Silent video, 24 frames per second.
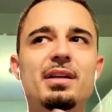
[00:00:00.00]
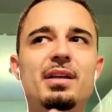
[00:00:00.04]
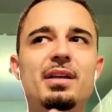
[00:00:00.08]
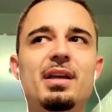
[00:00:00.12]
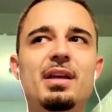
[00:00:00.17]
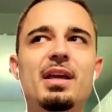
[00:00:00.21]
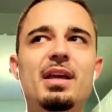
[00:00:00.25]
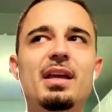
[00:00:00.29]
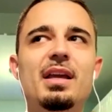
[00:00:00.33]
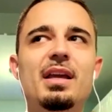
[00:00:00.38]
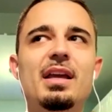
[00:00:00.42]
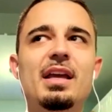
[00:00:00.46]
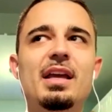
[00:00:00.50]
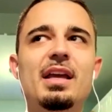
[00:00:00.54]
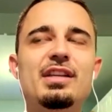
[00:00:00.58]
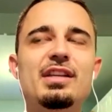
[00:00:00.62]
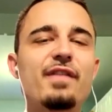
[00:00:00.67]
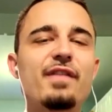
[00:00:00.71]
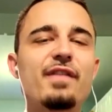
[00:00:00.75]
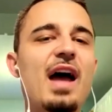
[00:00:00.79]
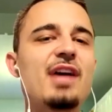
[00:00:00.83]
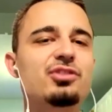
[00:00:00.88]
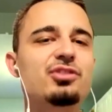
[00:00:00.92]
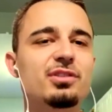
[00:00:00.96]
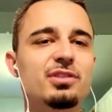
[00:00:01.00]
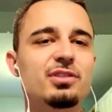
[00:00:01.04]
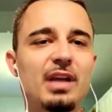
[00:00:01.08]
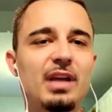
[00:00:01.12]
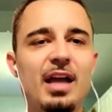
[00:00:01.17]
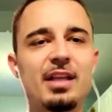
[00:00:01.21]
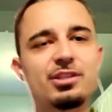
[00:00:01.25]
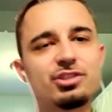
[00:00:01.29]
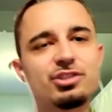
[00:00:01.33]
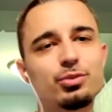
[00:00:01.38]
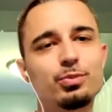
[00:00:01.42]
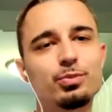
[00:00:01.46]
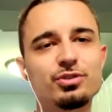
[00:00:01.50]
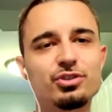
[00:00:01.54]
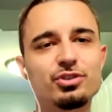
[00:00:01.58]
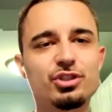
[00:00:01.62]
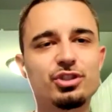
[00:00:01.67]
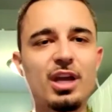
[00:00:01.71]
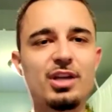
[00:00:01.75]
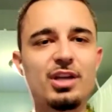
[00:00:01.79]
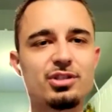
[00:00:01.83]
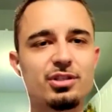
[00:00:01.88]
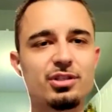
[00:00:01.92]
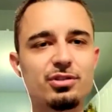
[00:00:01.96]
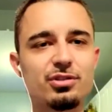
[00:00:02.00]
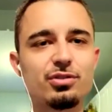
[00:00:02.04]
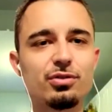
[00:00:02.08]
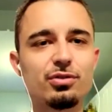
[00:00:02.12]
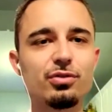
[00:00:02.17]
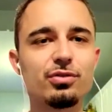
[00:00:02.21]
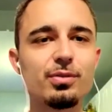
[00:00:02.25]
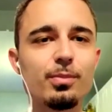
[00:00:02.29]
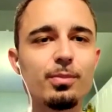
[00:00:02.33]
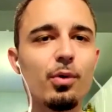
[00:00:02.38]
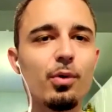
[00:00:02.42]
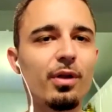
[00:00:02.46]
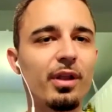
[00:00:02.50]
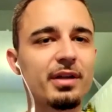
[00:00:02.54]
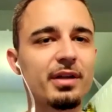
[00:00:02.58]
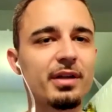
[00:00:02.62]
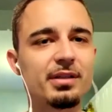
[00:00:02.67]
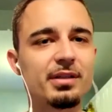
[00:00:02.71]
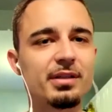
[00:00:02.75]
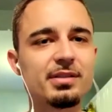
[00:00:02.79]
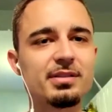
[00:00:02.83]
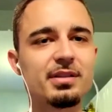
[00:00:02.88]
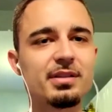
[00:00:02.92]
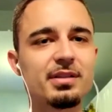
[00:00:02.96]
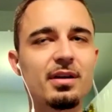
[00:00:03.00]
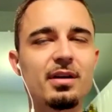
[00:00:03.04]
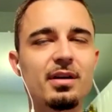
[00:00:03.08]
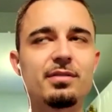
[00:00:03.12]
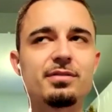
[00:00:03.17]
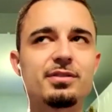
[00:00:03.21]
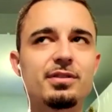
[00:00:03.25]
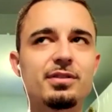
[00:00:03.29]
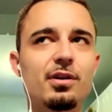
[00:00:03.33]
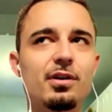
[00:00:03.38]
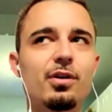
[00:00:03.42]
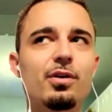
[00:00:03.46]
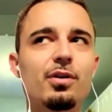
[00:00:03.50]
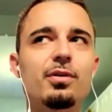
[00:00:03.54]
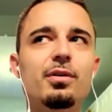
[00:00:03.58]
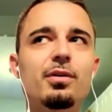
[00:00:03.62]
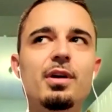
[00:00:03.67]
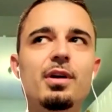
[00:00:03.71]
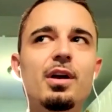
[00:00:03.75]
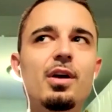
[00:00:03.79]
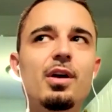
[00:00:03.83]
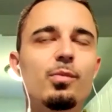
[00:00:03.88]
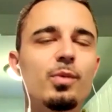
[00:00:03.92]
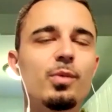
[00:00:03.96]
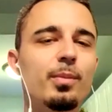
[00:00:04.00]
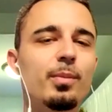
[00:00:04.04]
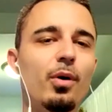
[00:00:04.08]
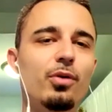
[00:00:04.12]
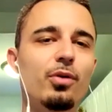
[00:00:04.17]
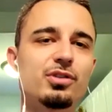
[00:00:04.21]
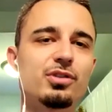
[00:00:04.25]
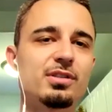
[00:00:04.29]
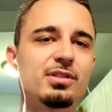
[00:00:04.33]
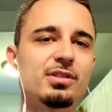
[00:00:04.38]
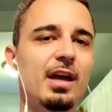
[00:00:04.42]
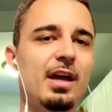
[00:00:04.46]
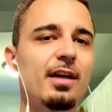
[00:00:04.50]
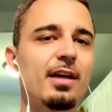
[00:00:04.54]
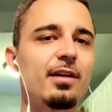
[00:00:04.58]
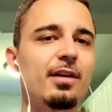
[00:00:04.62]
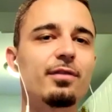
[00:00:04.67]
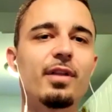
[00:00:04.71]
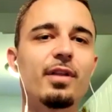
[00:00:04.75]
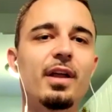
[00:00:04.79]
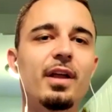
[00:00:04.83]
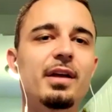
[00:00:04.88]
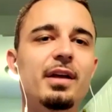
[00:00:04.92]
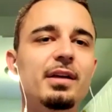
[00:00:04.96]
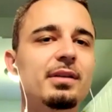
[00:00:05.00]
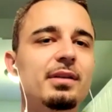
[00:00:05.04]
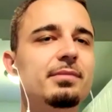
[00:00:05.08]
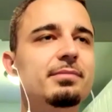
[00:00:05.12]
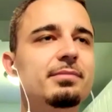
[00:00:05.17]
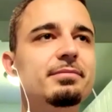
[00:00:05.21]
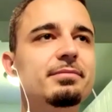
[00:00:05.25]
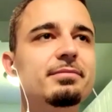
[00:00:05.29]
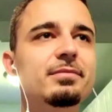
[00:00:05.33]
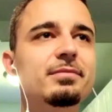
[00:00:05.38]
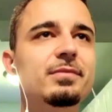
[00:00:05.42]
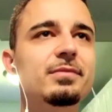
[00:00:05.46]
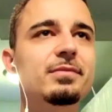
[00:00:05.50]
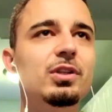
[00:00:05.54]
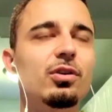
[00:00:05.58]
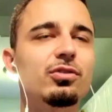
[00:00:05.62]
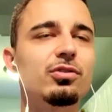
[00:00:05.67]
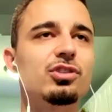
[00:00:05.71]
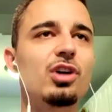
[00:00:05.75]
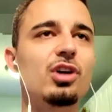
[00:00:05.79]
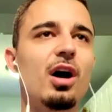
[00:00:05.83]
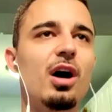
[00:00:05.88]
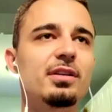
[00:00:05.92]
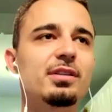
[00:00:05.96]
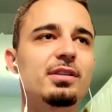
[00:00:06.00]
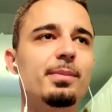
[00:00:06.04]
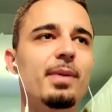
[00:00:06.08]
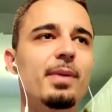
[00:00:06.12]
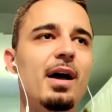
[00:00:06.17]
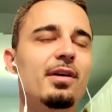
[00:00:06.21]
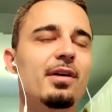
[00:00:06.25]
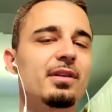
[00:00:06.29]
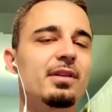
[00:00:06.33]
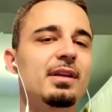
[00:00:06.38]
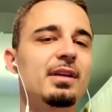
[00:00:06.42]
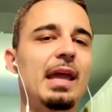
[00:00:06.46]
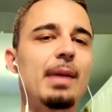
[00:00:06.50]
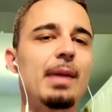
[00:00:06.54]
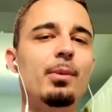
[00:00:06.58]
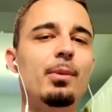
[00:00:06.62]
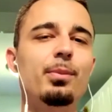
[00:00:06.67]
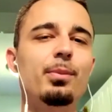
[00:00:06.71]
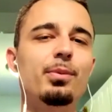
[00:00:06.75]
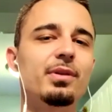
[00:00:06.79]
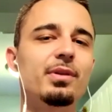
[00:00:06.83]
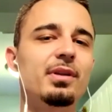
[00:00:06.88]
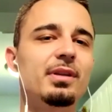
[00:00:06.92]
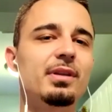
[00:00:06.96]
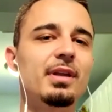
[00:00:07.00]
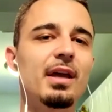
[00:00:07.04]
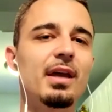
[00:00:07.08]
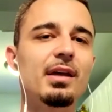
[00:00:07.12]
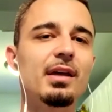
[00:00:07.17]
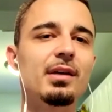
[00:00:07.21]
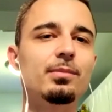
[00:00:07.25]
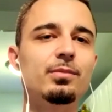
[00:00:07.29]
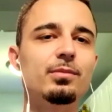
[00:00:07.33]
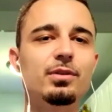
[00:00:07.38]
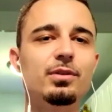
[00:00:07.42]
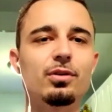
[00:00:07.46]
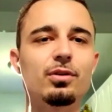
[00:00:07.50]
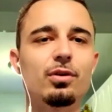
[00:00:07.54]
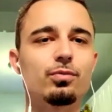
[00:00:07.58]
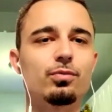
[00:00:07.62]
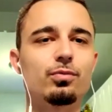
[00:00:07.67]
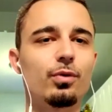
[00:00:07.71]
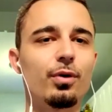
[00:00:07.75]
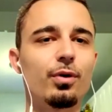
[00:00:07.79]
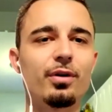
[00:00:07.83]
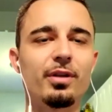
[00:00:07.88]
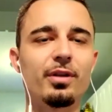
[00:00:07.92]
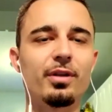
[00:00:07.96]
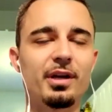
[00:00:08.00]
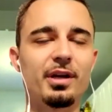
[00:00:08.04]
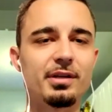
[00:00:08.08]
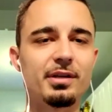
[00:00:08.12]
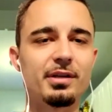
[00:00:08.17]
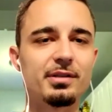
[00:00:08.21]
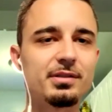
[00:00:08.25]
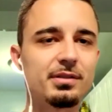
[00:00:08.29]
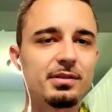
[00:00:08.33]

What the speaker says: his fashion kind of was changing too to more like this stuff. So we both just kind of like, talked about it and came up with the name, Royal Legacy.